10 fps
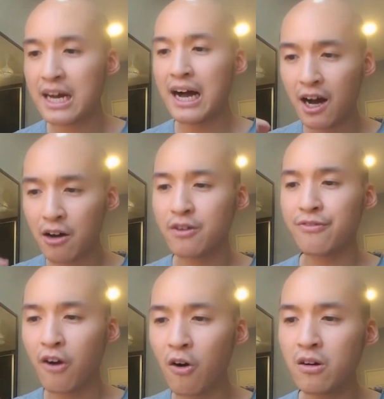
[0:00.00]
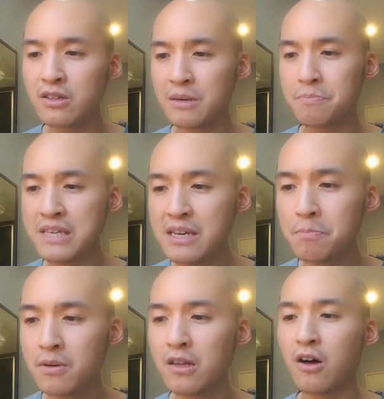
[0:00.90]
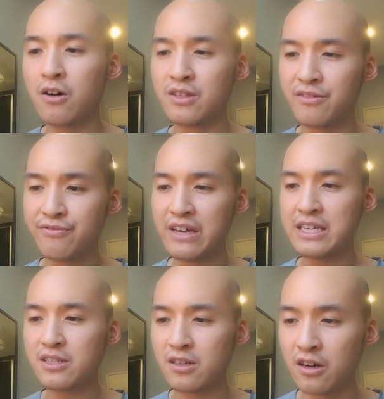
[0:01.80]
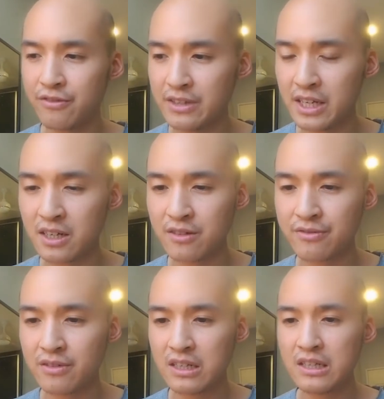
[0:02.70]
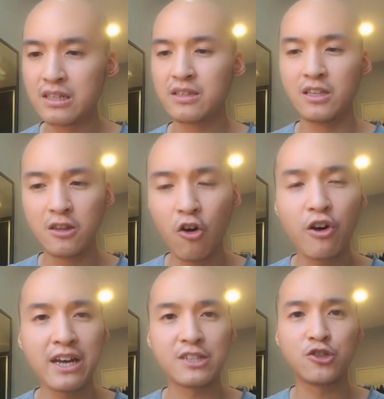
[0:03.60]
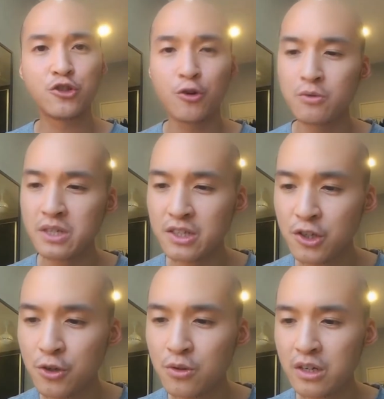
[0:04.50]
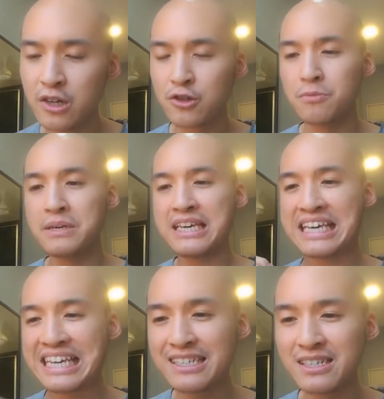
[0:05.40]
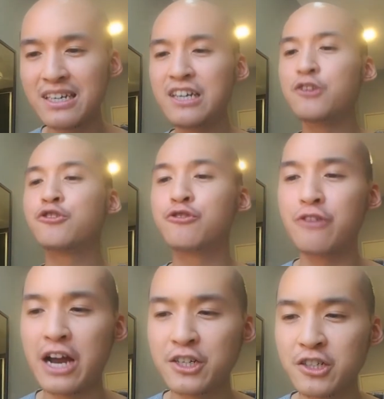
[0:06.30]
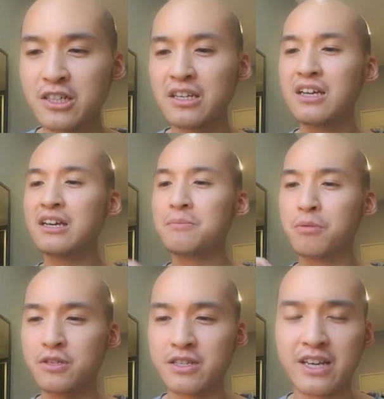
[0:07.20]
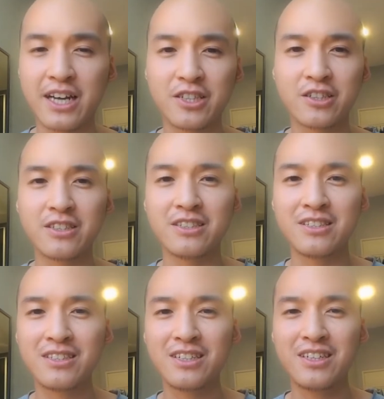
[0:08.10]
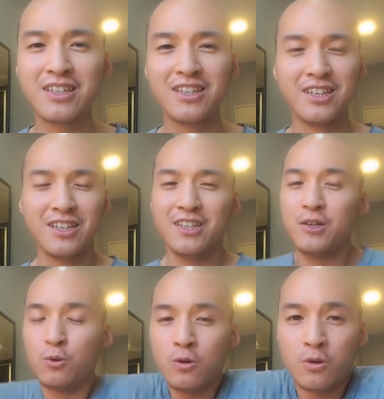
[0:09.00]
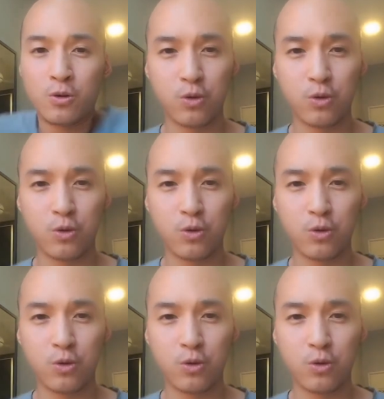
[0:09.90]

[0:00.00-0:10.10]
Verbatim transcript: Out of all the people on the face of the earth, the Lord has chosen you to be his treasured possession. Woo!